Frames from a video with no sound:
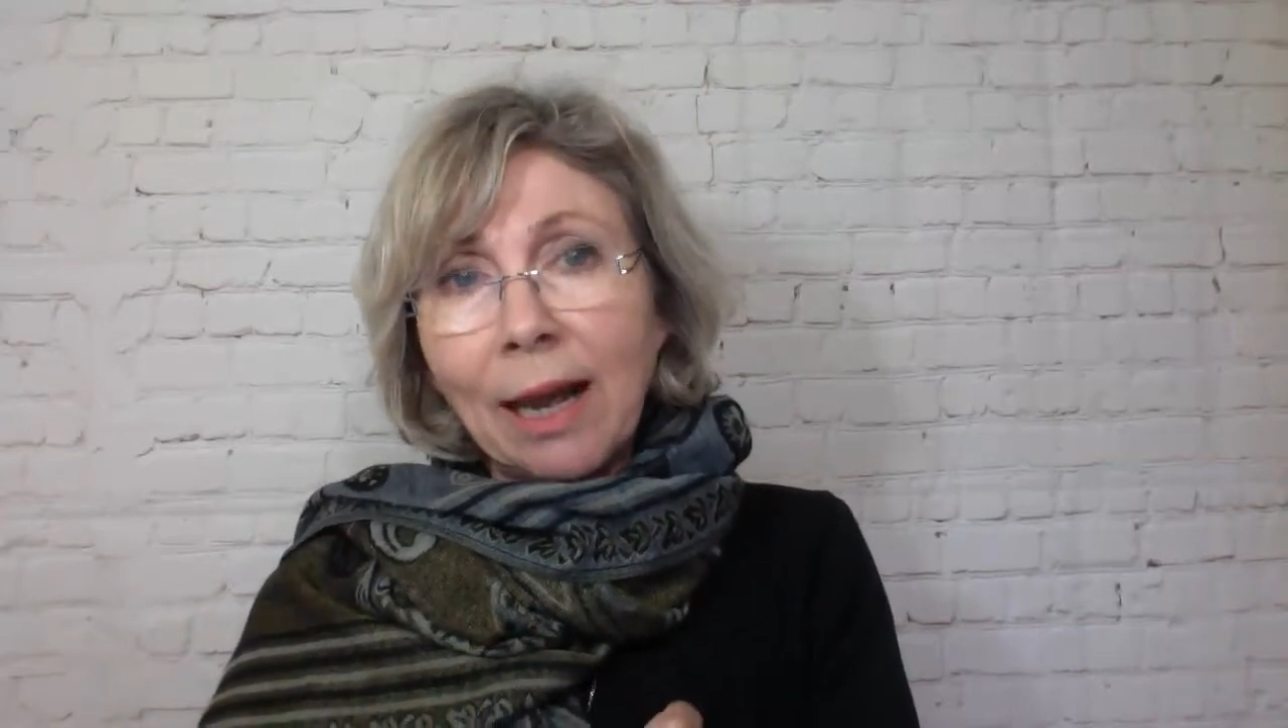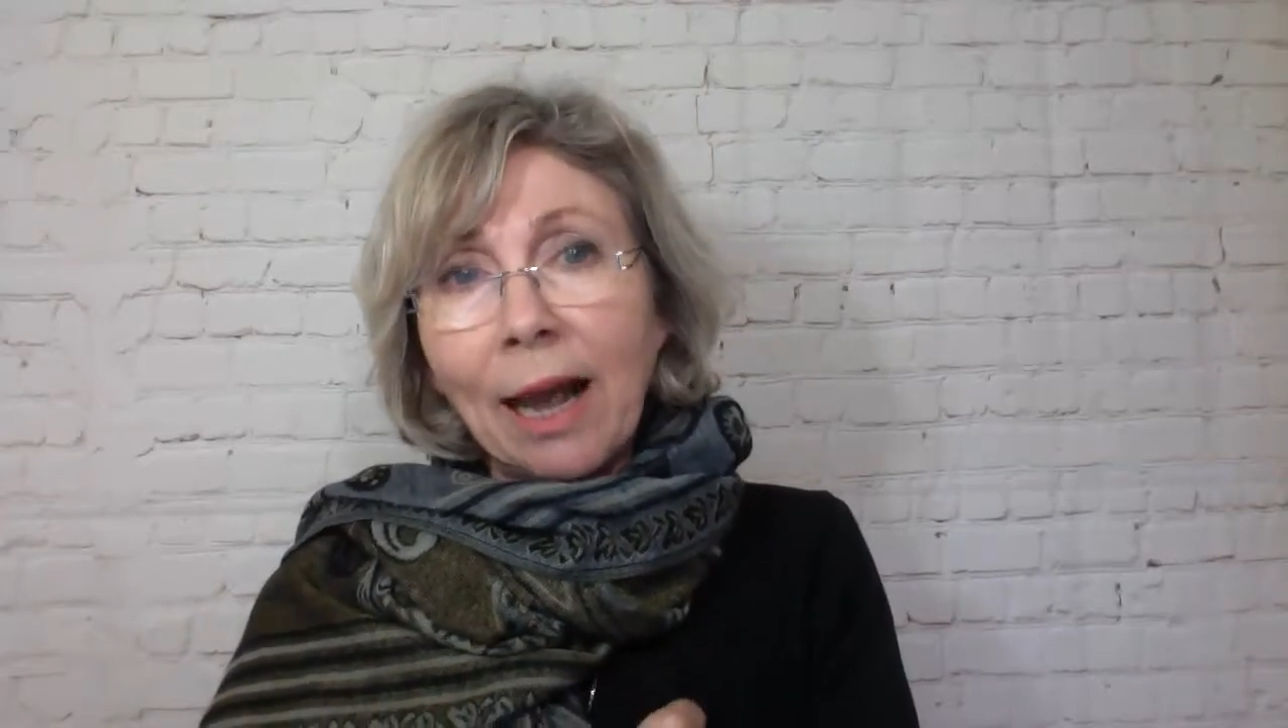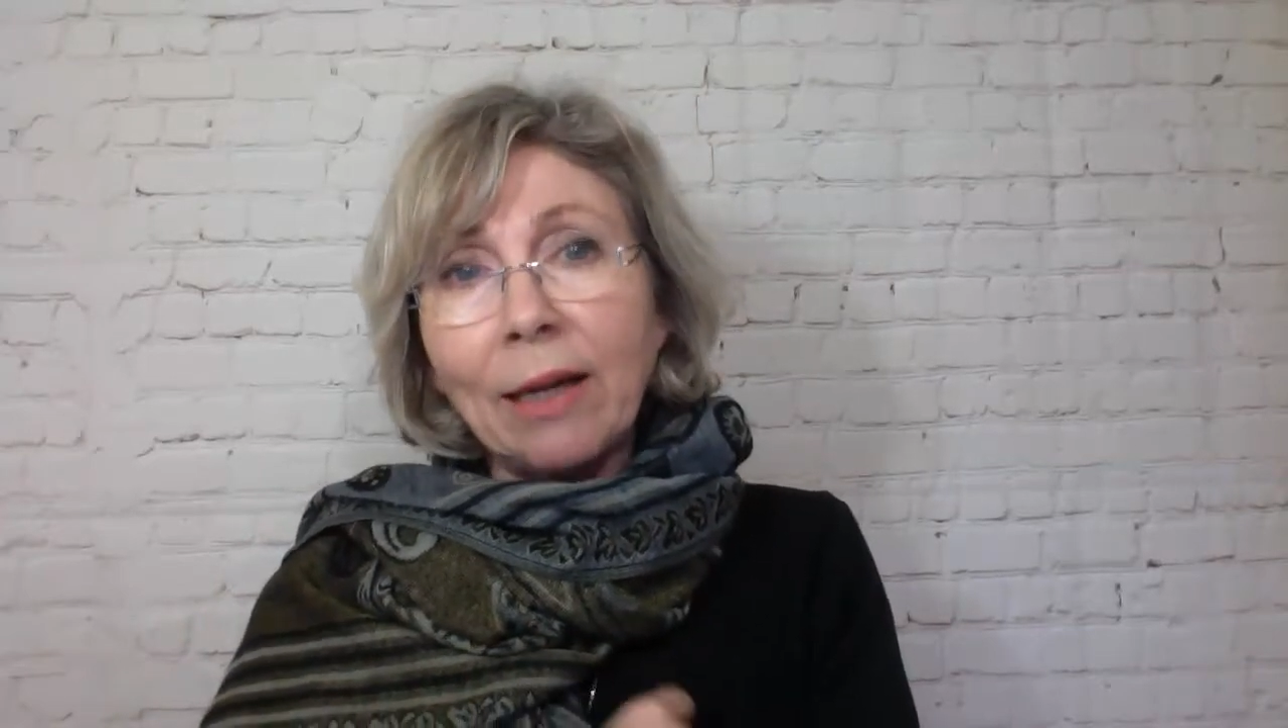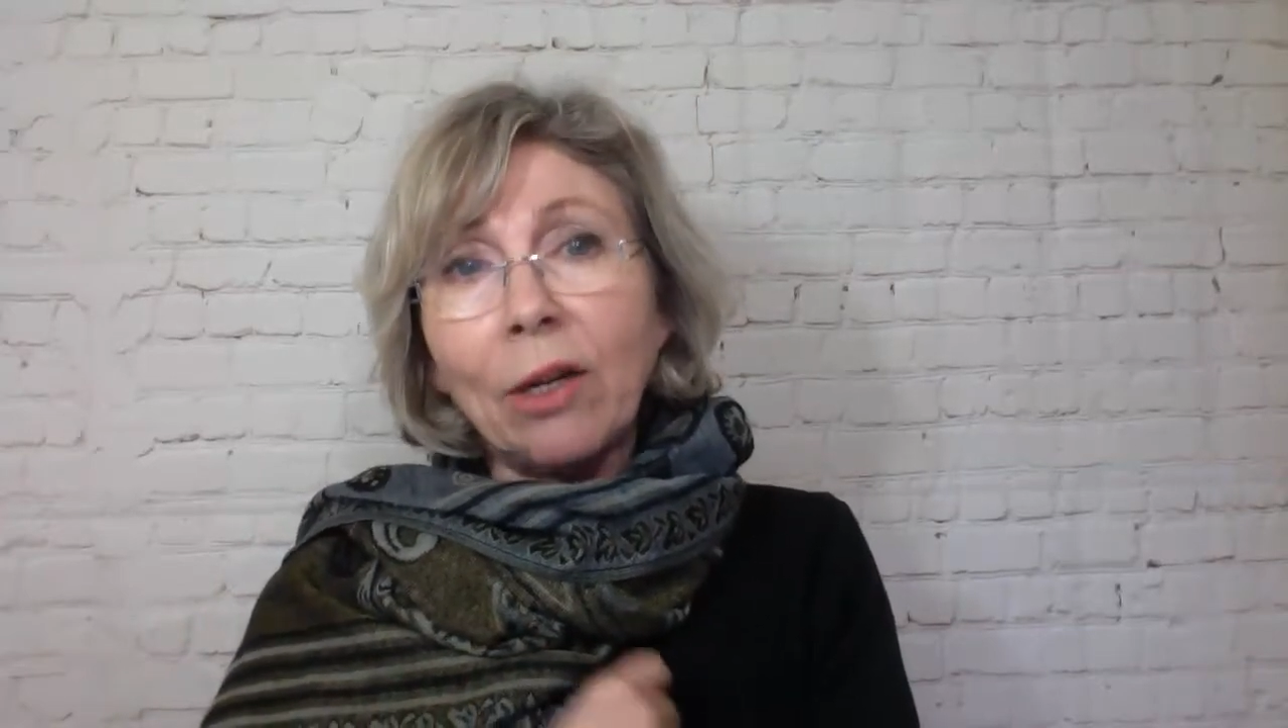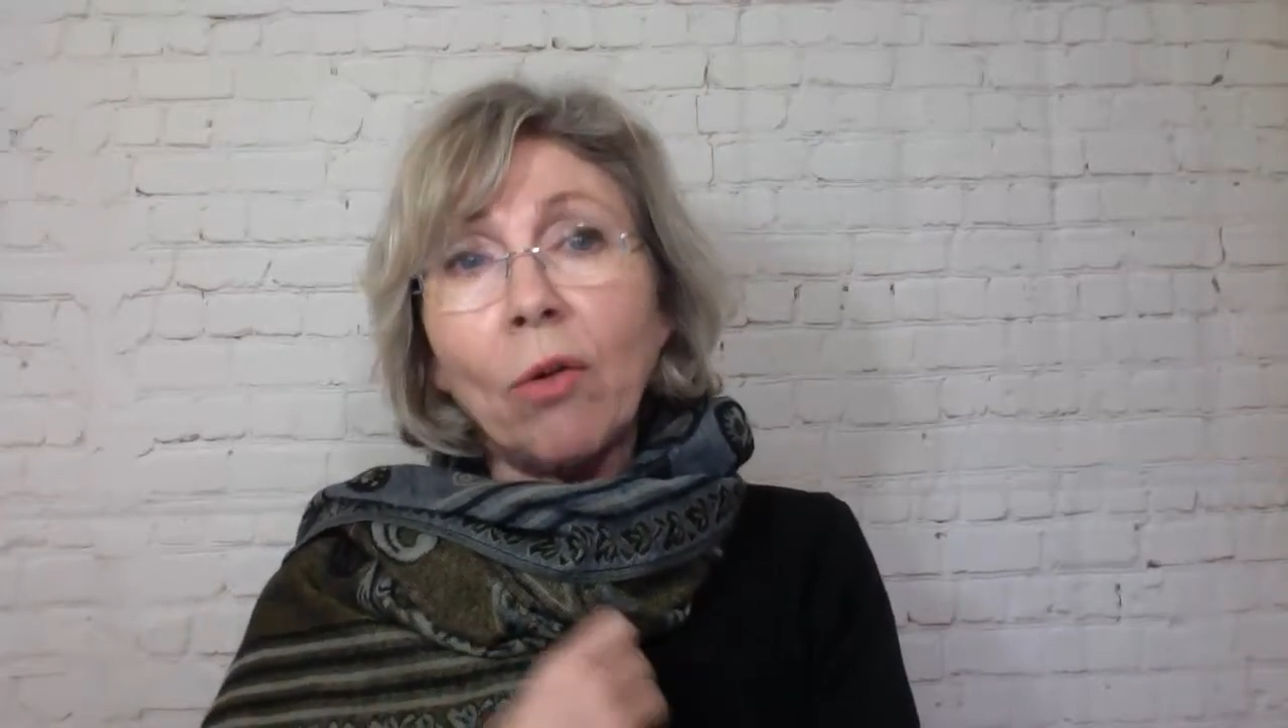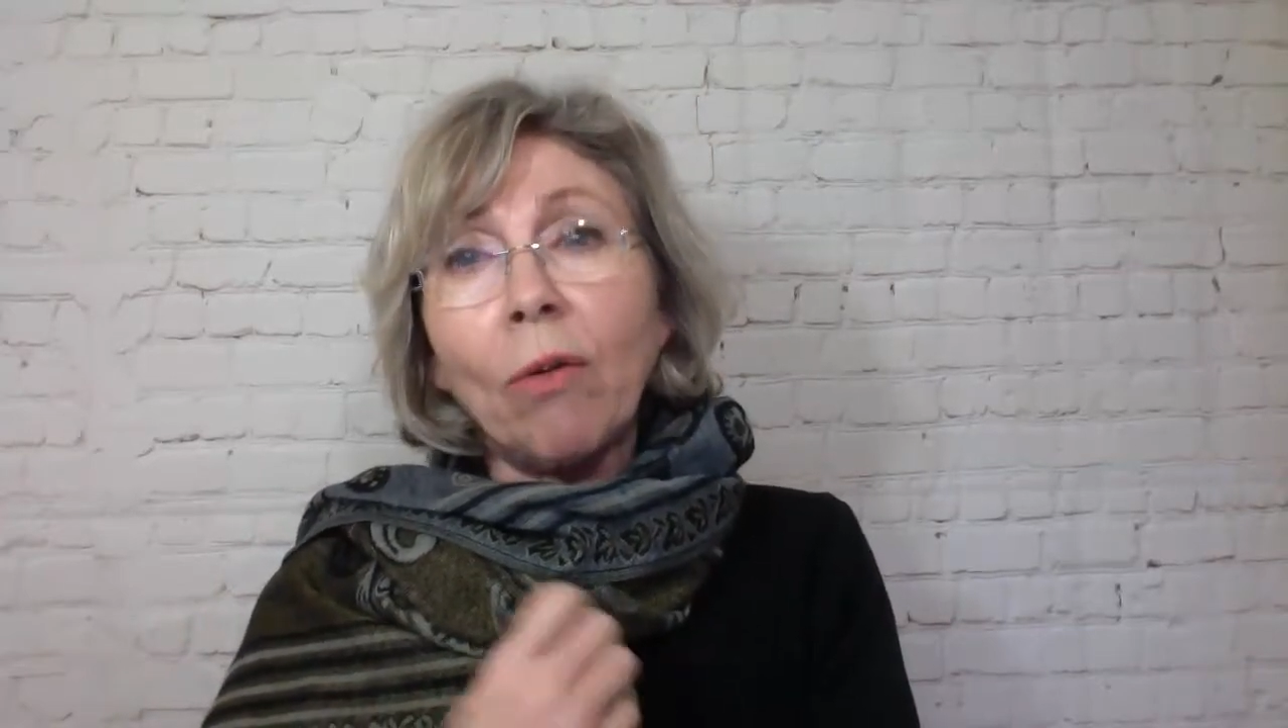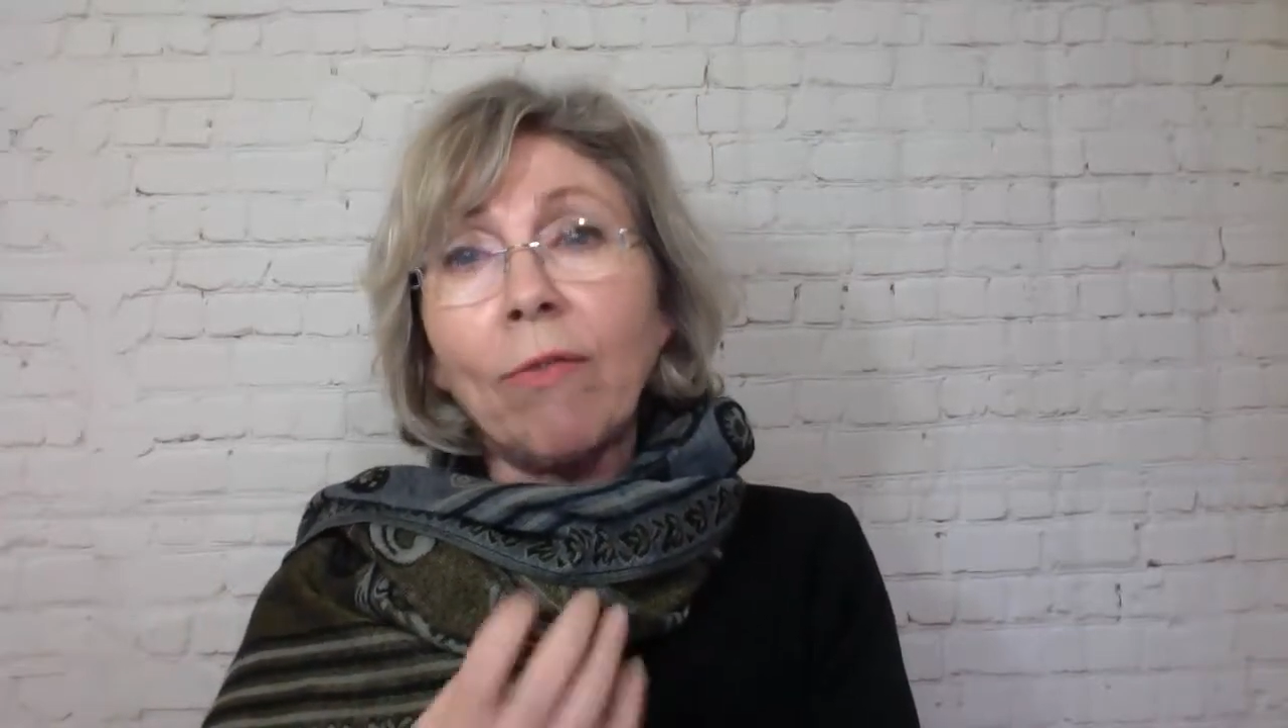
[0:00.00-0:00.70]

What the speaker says: And in call